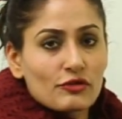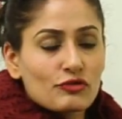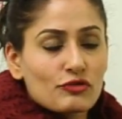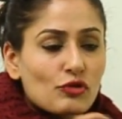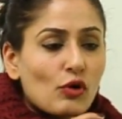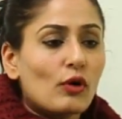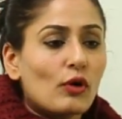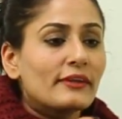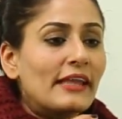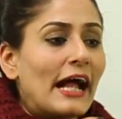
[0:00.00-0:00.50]

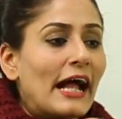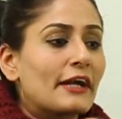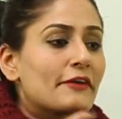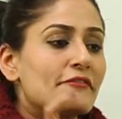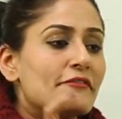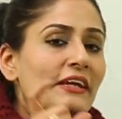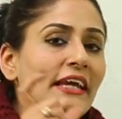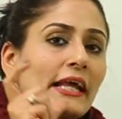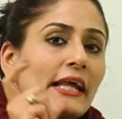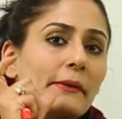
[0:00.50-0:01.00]
so
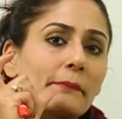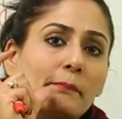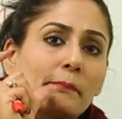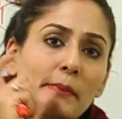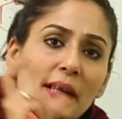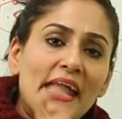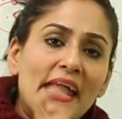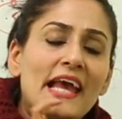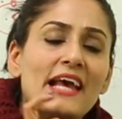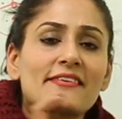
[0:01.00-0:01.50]
that we can
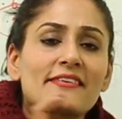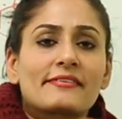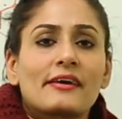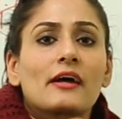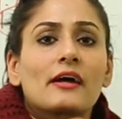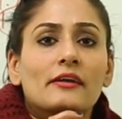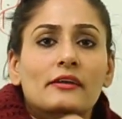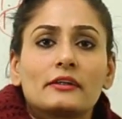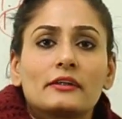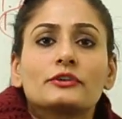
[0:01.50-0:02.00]
place
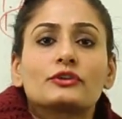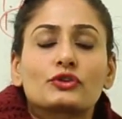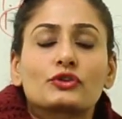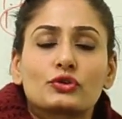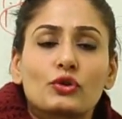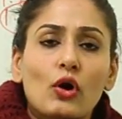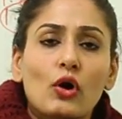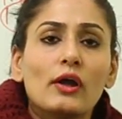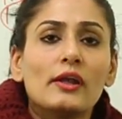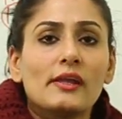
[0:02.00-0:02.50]
our
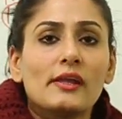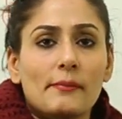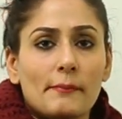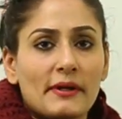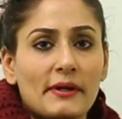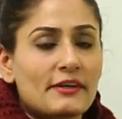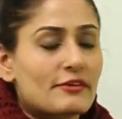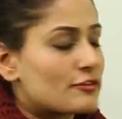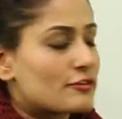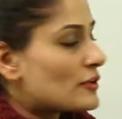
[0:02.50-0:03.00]
control
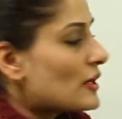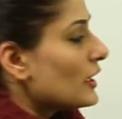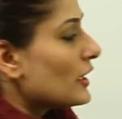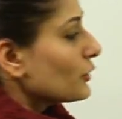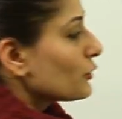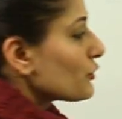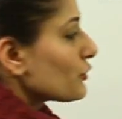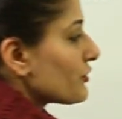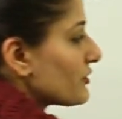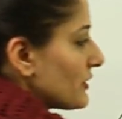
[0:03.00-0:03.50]
limits
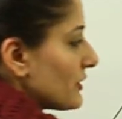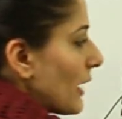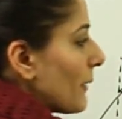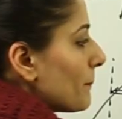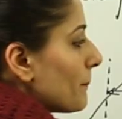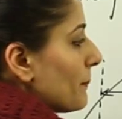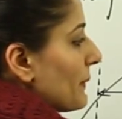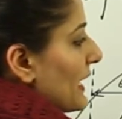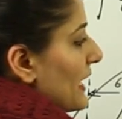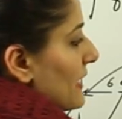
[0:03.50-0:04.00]
to
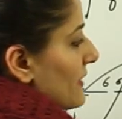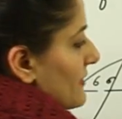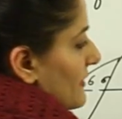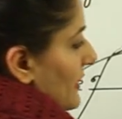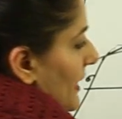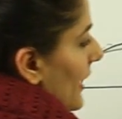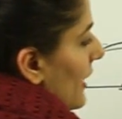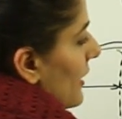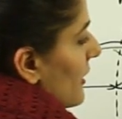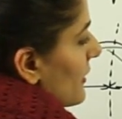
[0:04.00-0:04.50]
some place
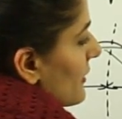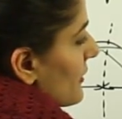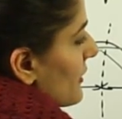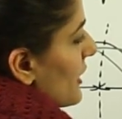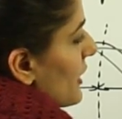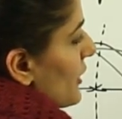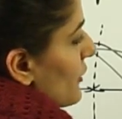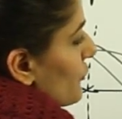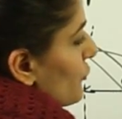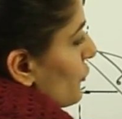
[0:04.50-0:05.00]
here,
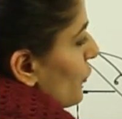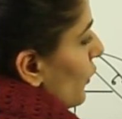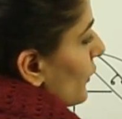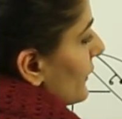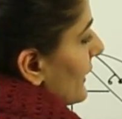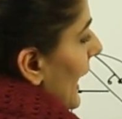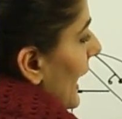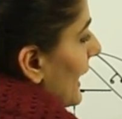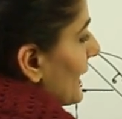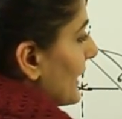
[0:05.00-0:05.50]
so
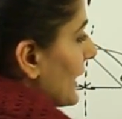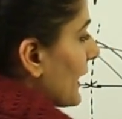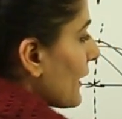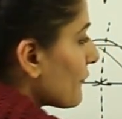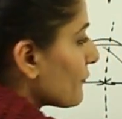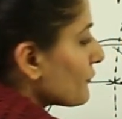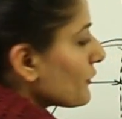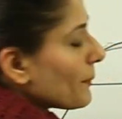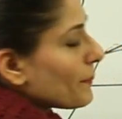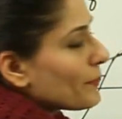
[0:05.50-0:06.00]
that
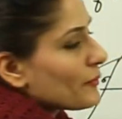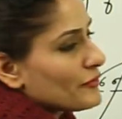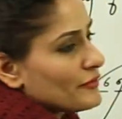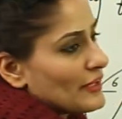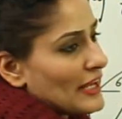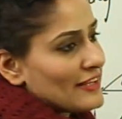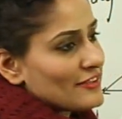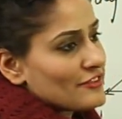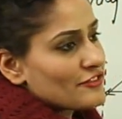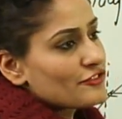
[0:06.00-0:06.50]
if the
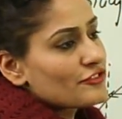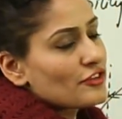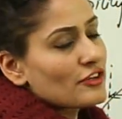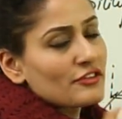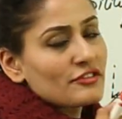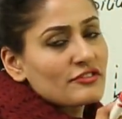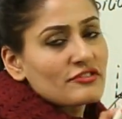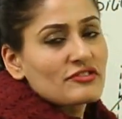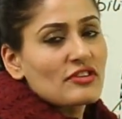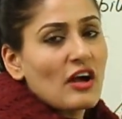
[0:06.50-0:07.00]
process
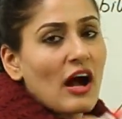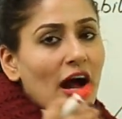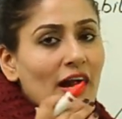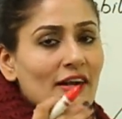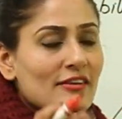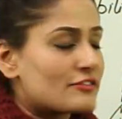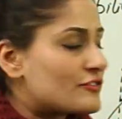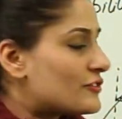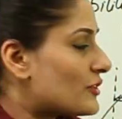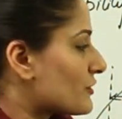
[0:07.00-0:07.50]
just
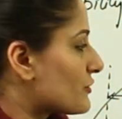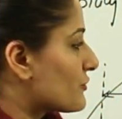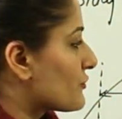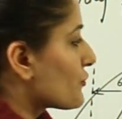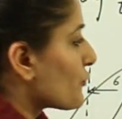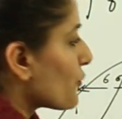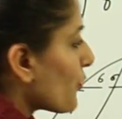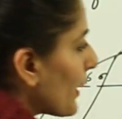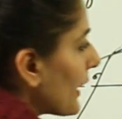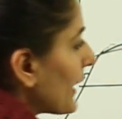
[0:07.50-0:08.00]
starts just
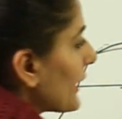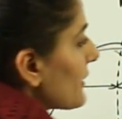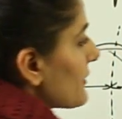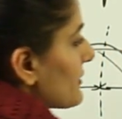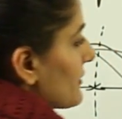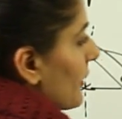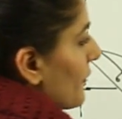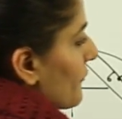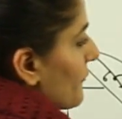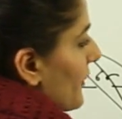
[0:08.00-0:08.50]
throwing
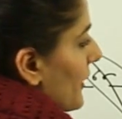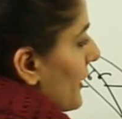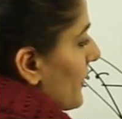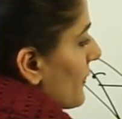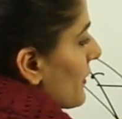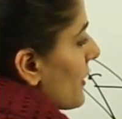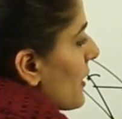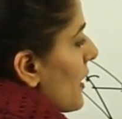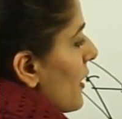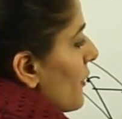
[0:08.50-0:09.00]

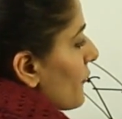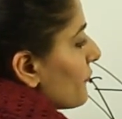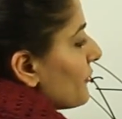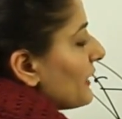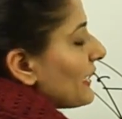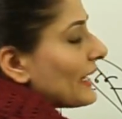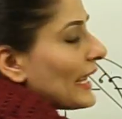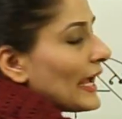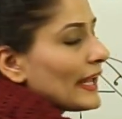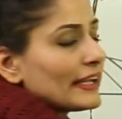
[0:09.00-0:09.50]
somewhere,
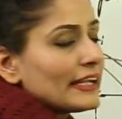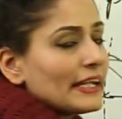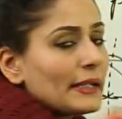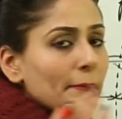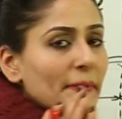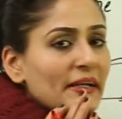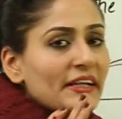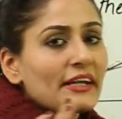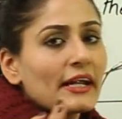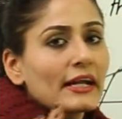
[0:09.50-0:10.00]
we can
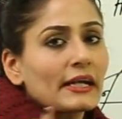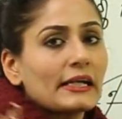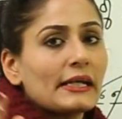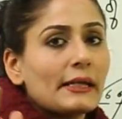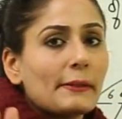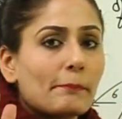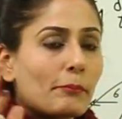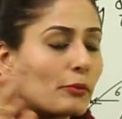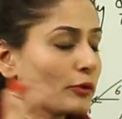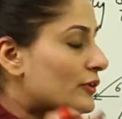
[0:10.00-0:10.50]

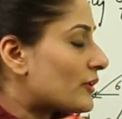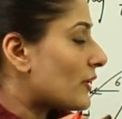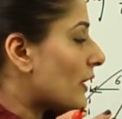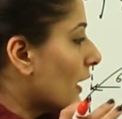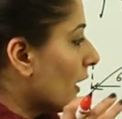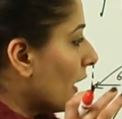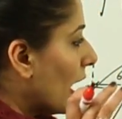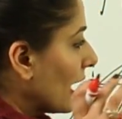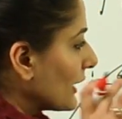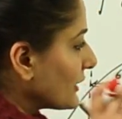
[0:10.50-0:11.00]
immediately put
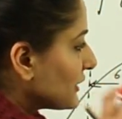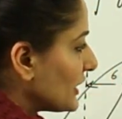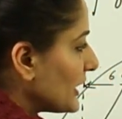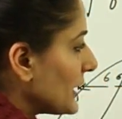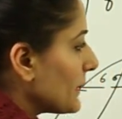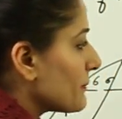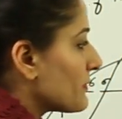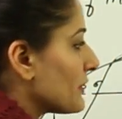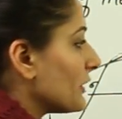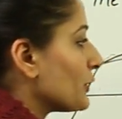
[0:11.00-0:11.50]
our
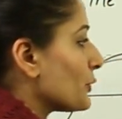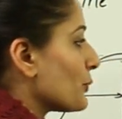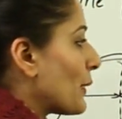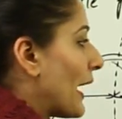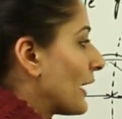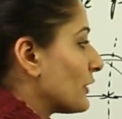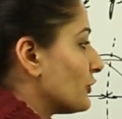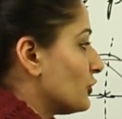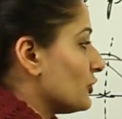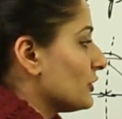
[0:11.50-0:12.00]
teams into
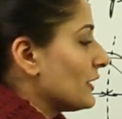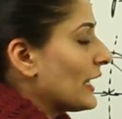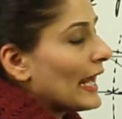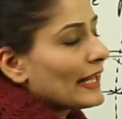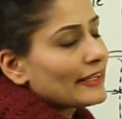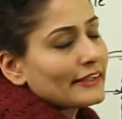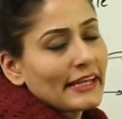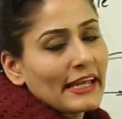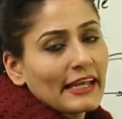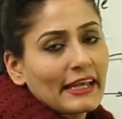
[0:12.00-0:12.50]
action
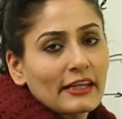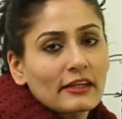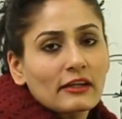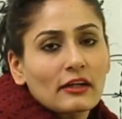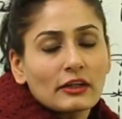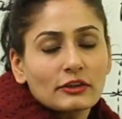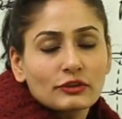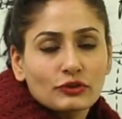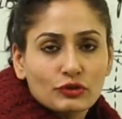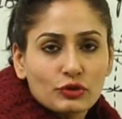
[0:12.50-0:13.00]
and they
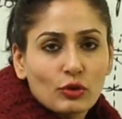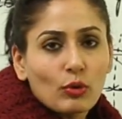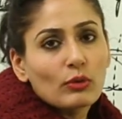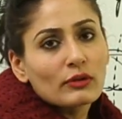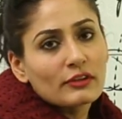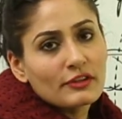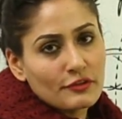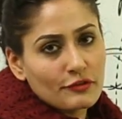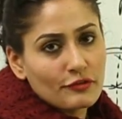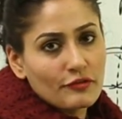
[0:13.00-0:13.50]
can
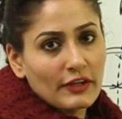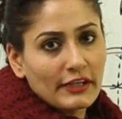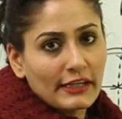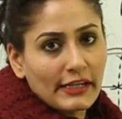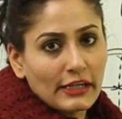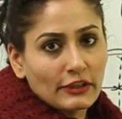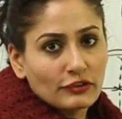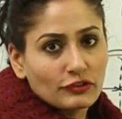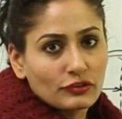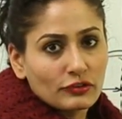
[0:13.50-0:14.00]
control this
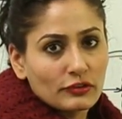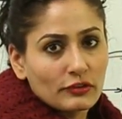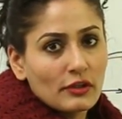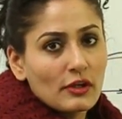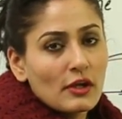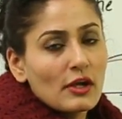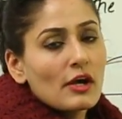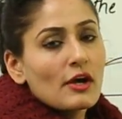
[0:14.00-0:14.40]
variation.